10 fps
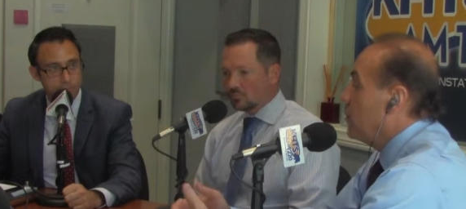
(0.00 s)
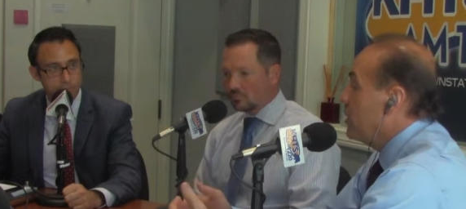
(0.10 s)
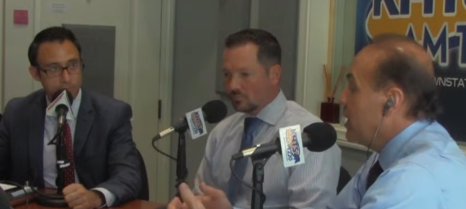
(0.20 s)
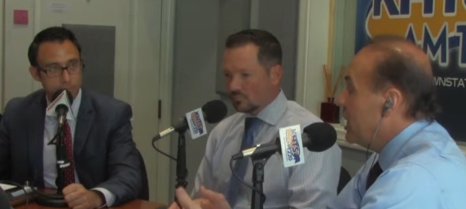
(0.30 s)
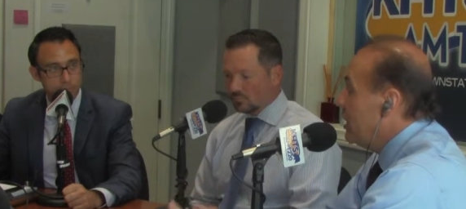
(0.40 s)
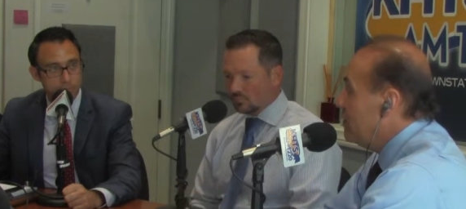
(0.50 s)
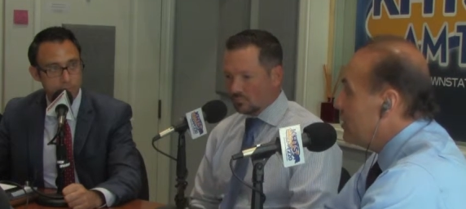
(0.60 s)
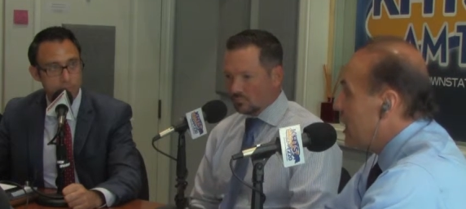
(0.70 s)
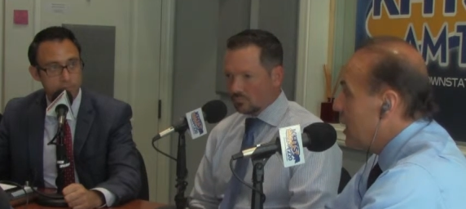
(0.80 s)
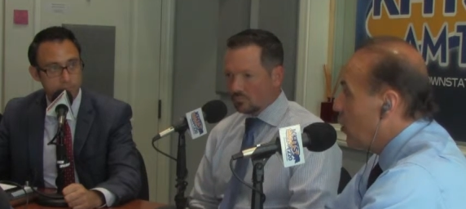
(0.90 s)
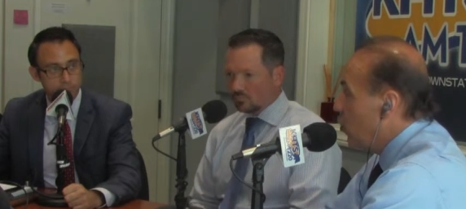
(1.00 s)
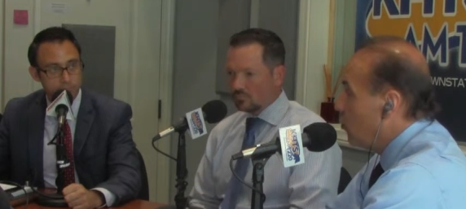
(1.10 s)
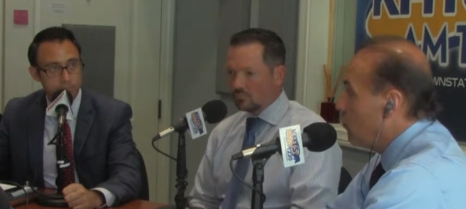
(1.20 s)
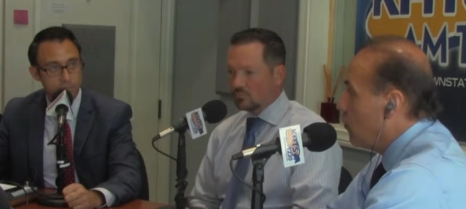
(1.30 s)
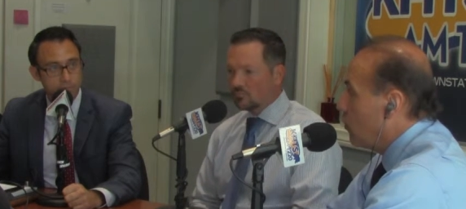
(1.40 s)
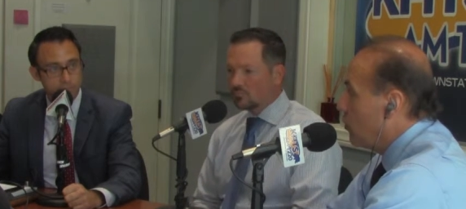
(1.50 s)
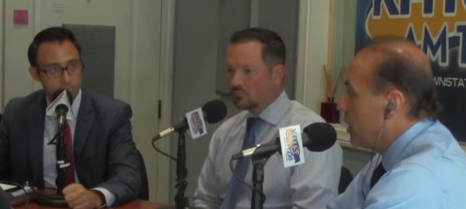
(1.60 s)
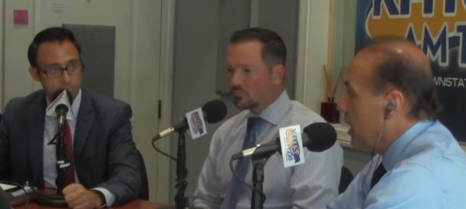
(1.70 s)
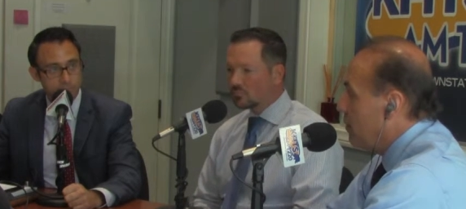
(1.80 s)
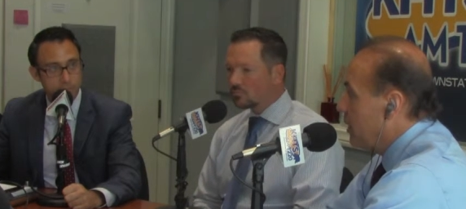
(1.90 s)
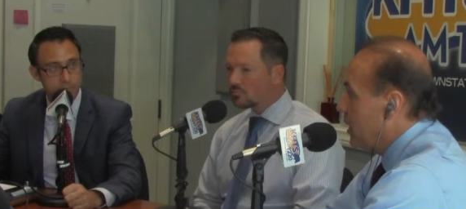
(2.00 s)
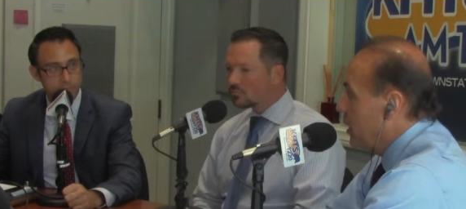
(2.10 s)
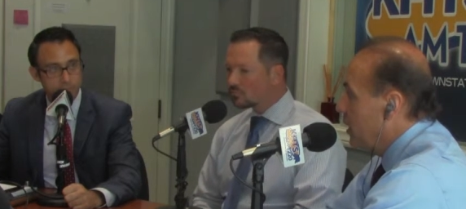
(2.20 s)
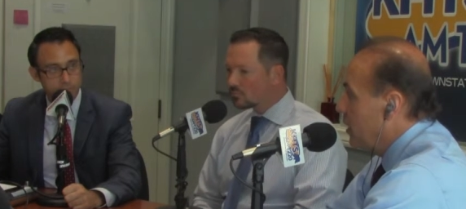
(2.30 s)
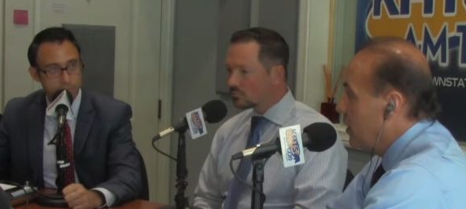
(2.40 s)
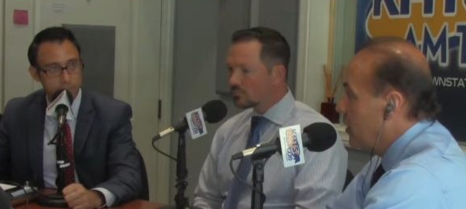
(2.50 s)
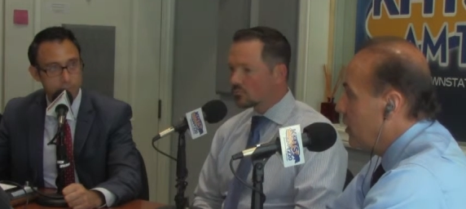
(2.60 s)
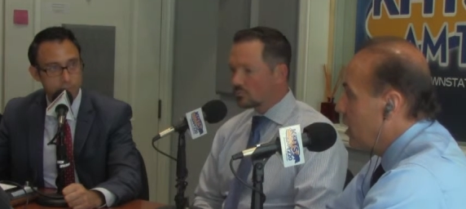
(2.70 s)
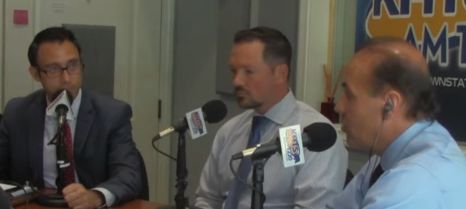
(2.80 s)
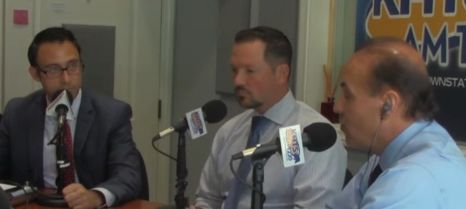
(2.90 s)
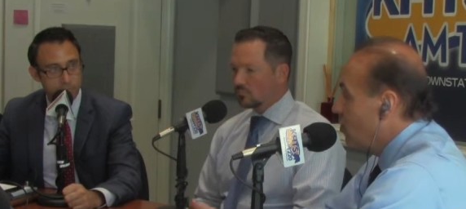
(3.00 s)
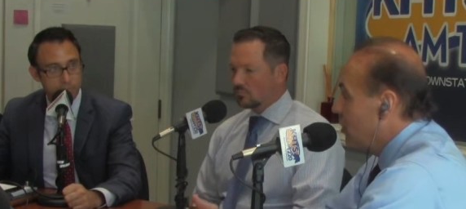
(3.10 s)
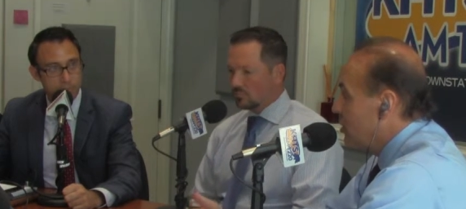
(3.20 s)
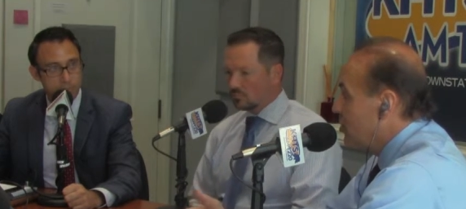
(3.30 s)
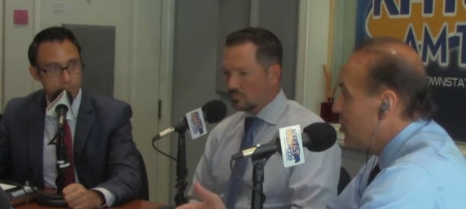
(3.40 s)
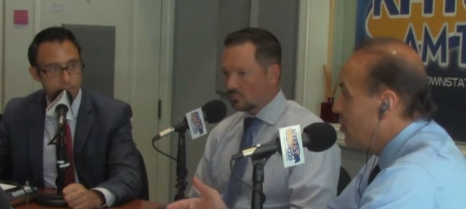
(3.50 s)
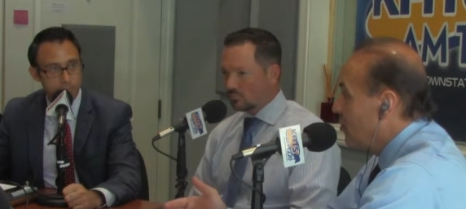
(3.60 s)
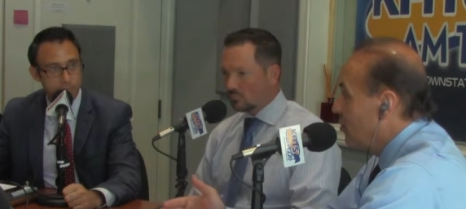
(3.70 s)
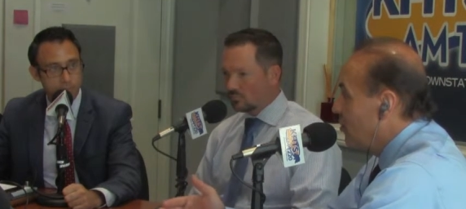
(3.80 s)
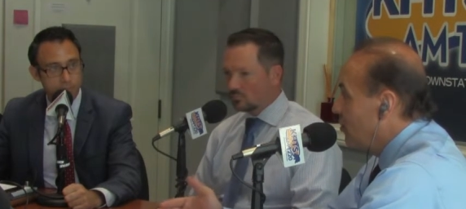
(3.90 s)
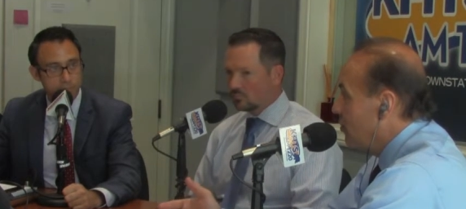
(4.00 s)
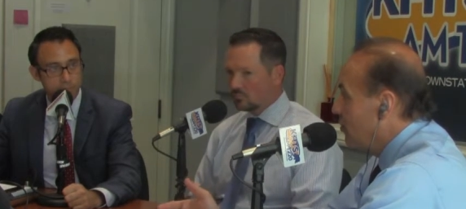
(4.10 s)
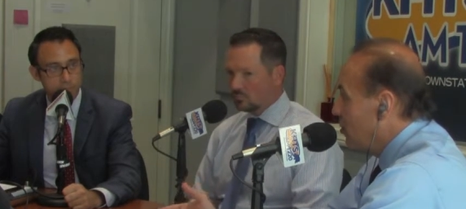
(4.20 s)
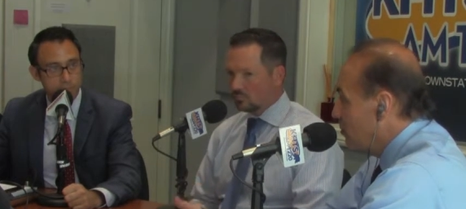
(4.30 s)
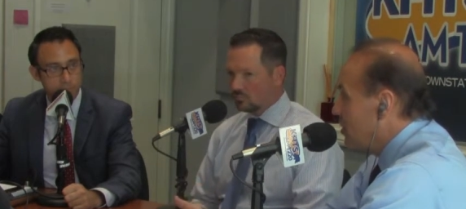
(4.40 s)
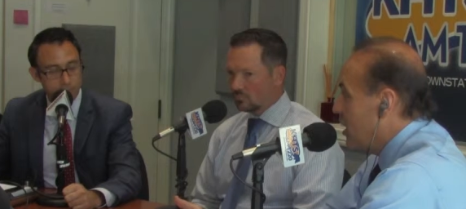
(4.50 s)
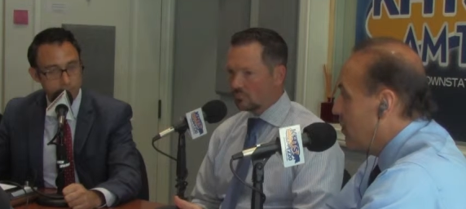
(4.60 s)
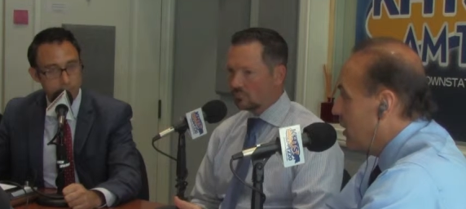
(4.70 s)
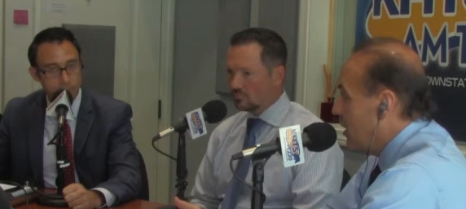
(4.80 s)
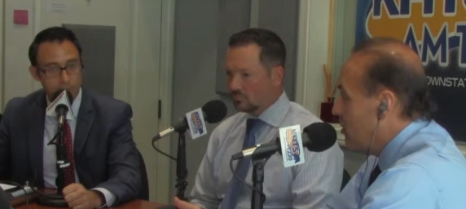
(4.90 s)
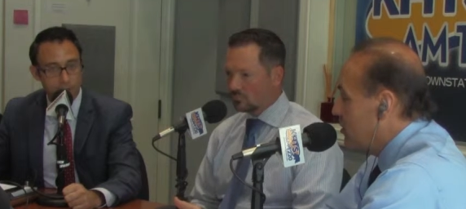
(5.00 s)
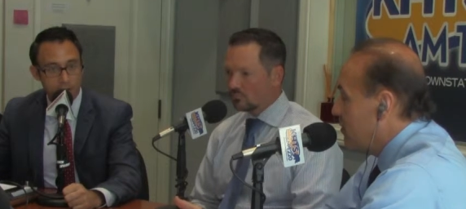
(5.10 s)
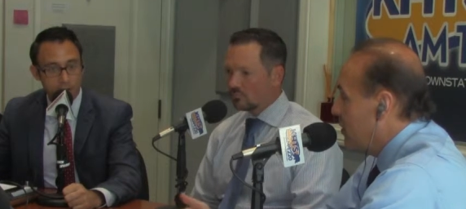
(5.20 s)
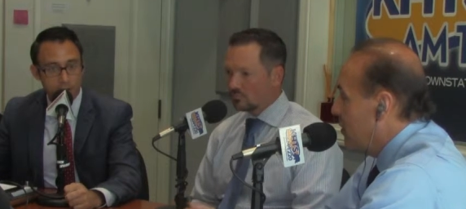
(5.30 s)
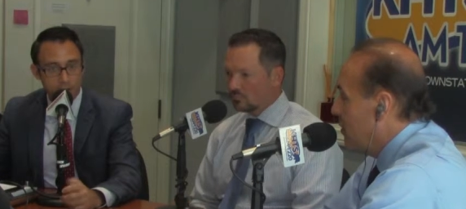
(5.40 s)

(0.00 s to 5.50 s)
Speaker 1: You can even take old 401k money and roll it into your new retirement account. Is that